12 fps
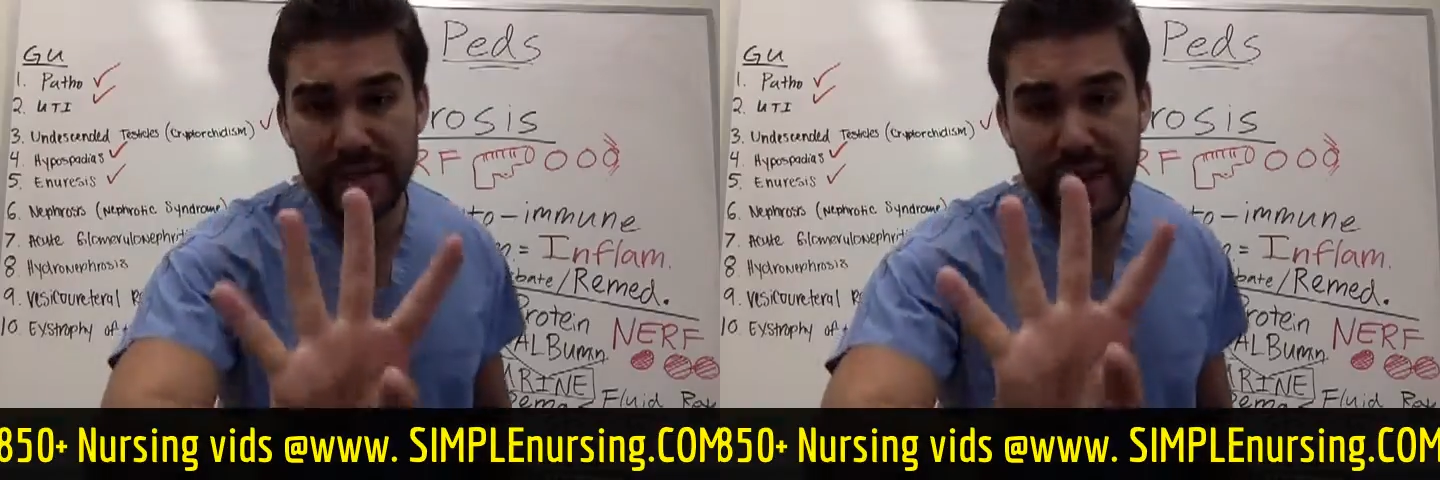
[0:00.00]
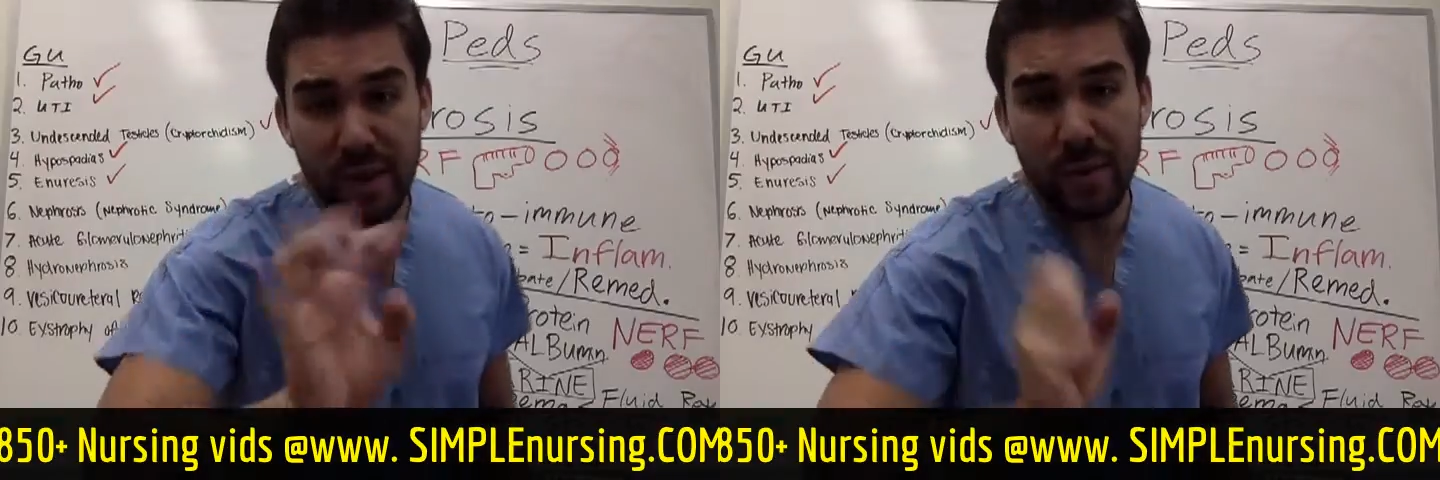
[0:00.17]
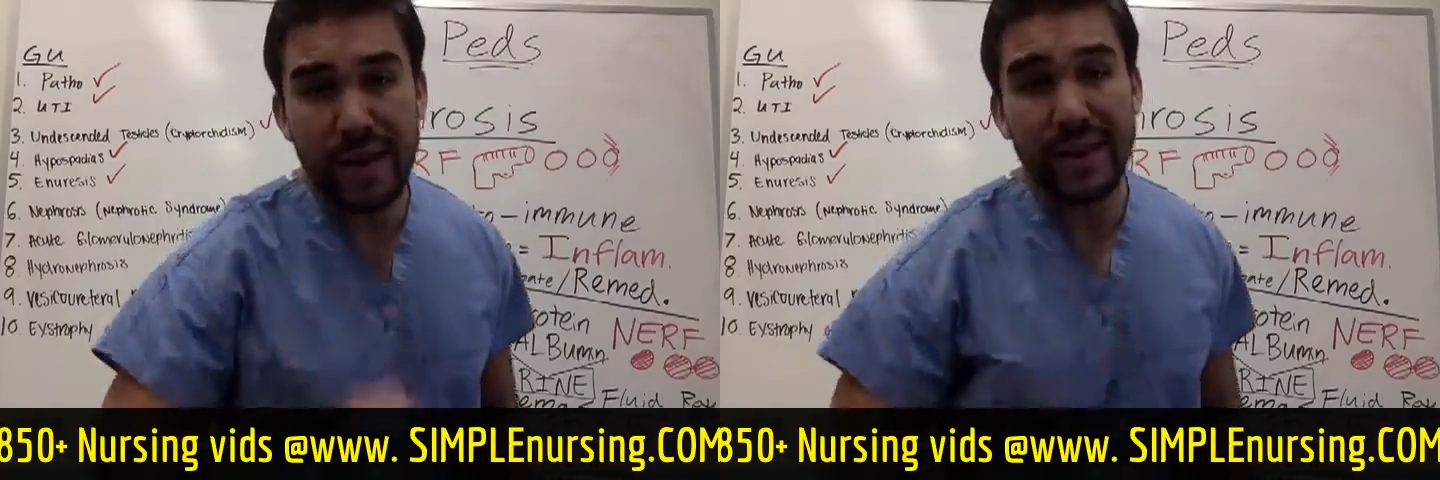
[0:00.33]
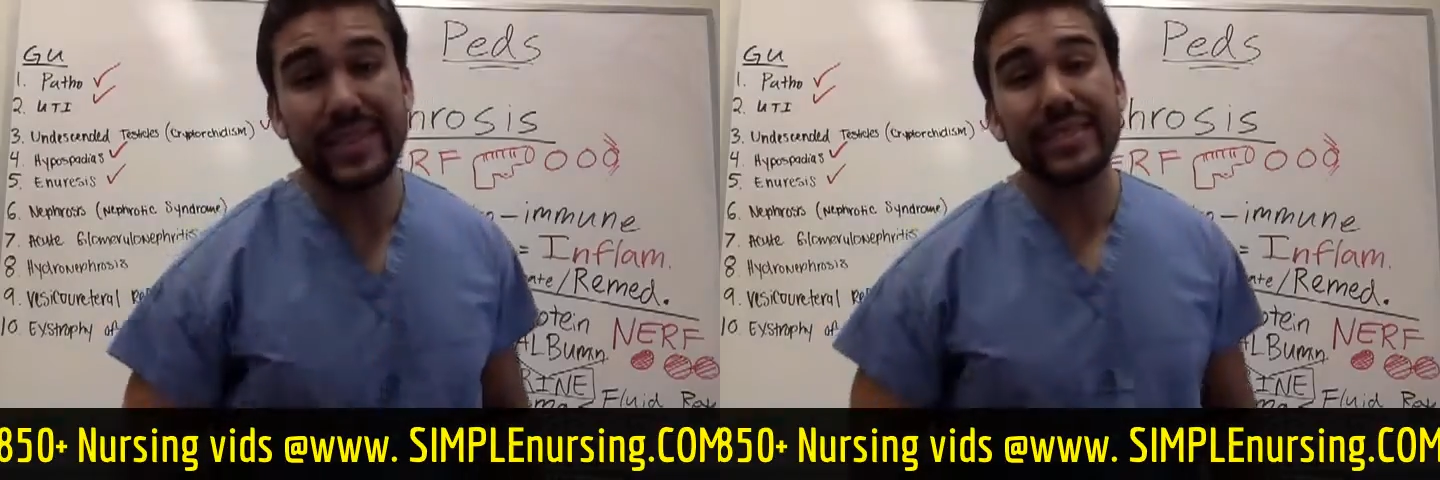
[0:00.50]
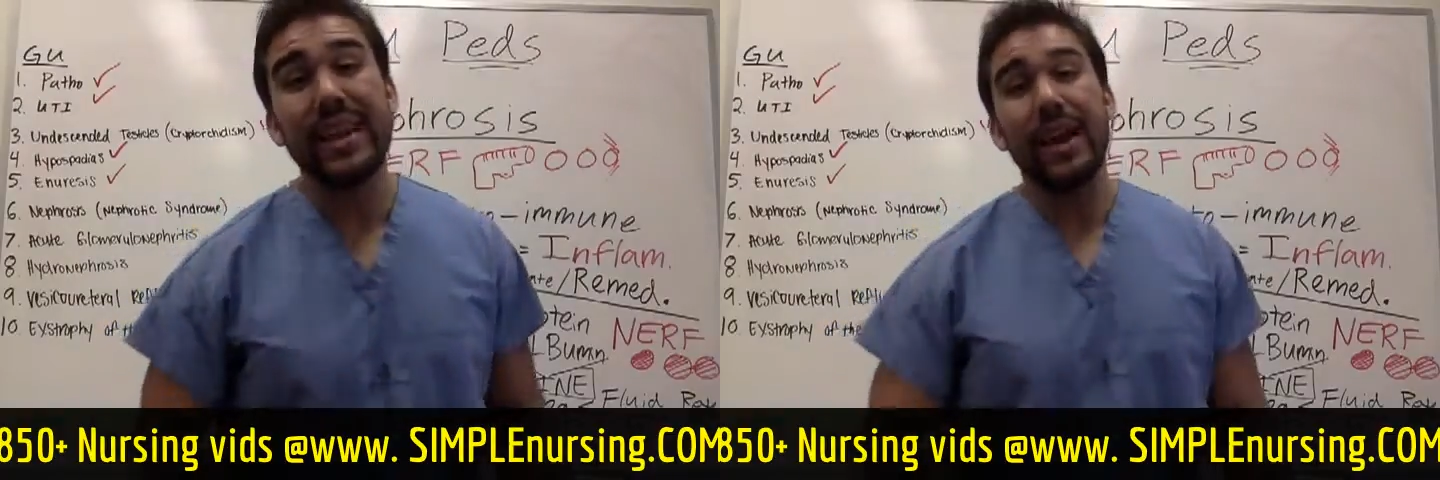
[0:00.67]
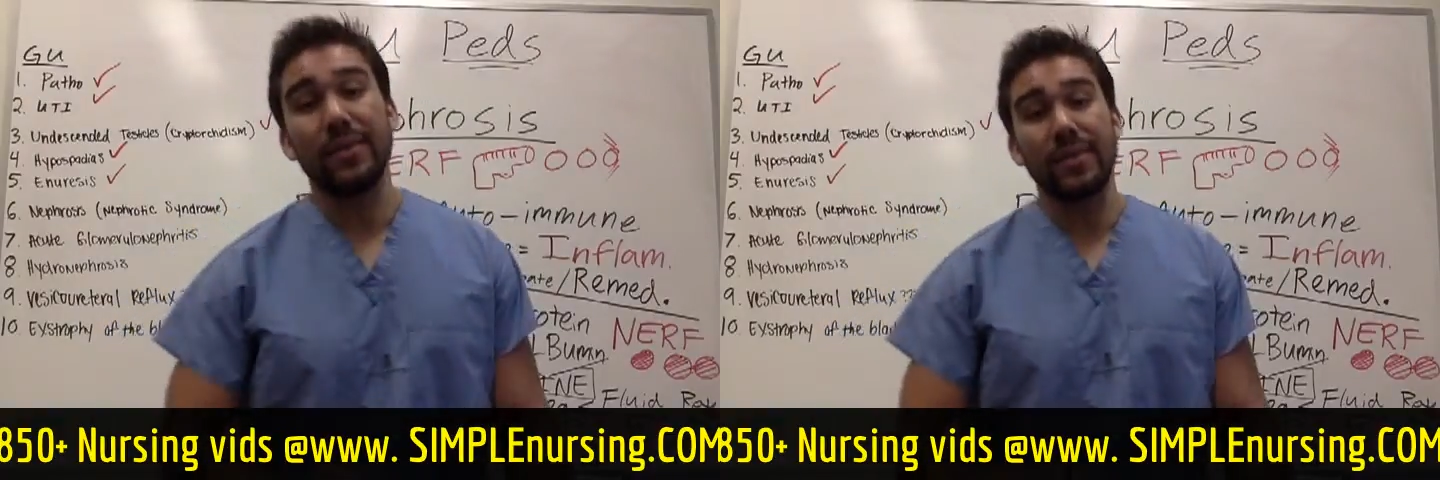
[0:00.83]
diuretics
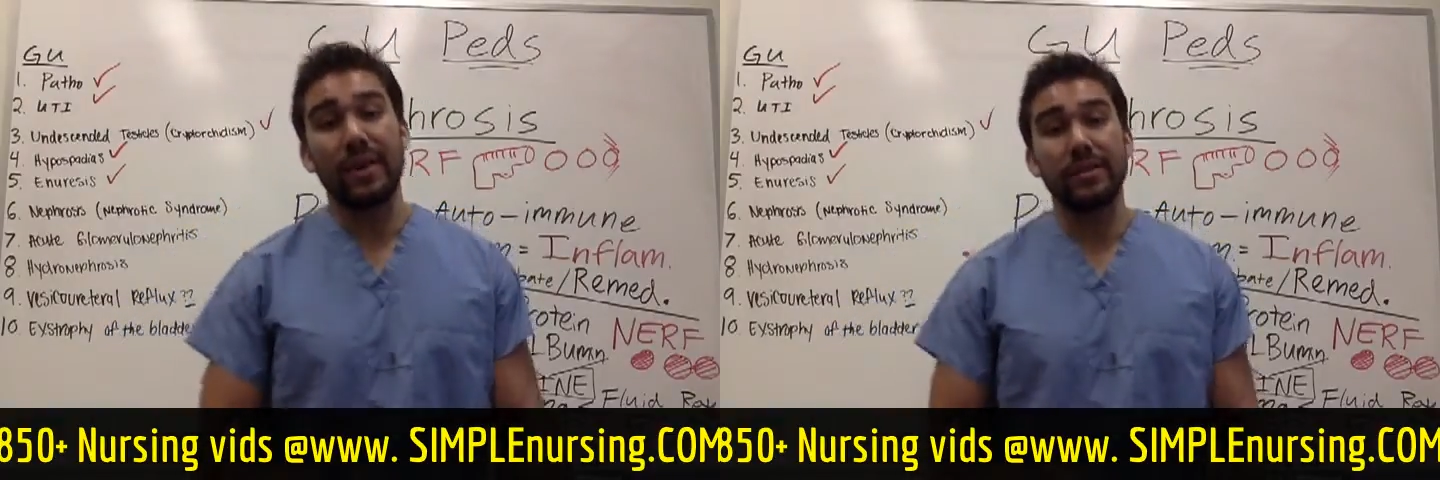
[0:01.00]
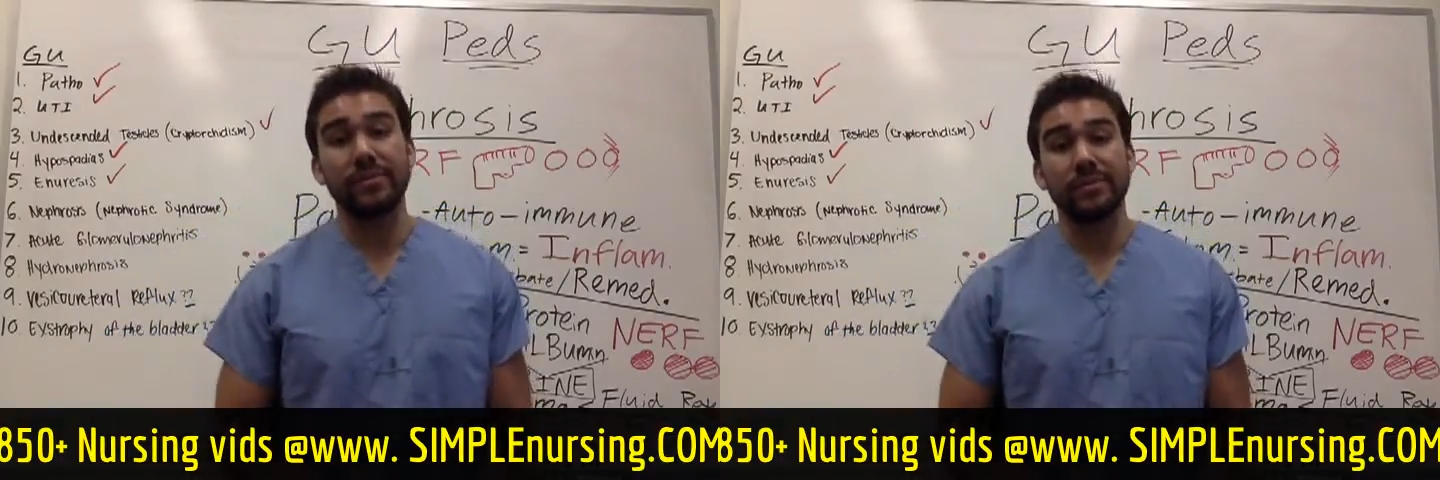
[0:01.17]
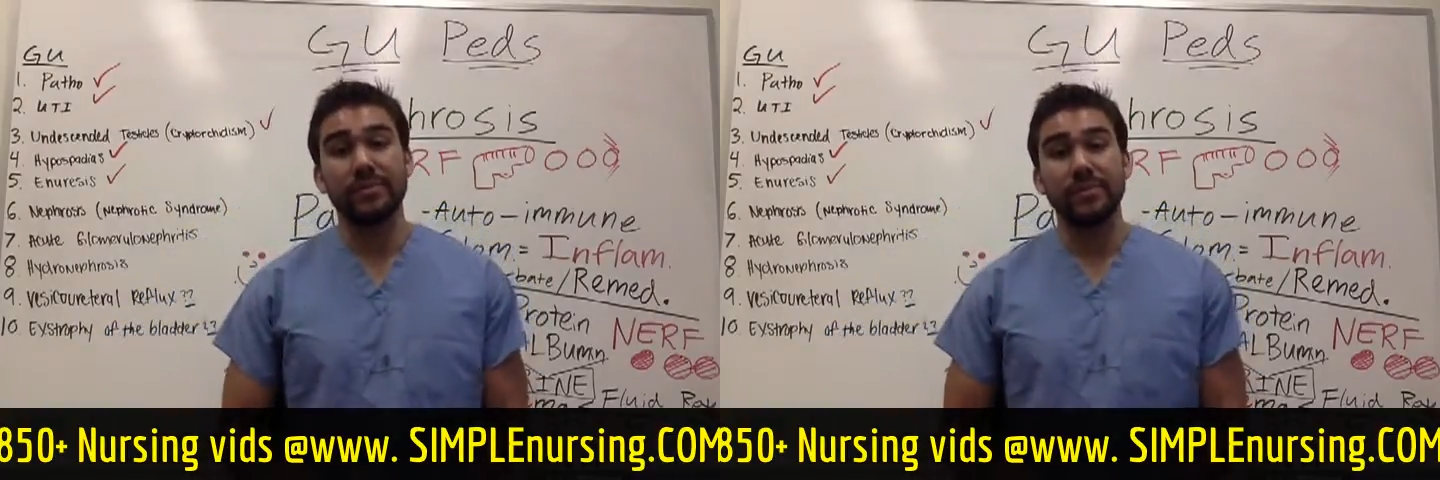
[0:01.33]
out there.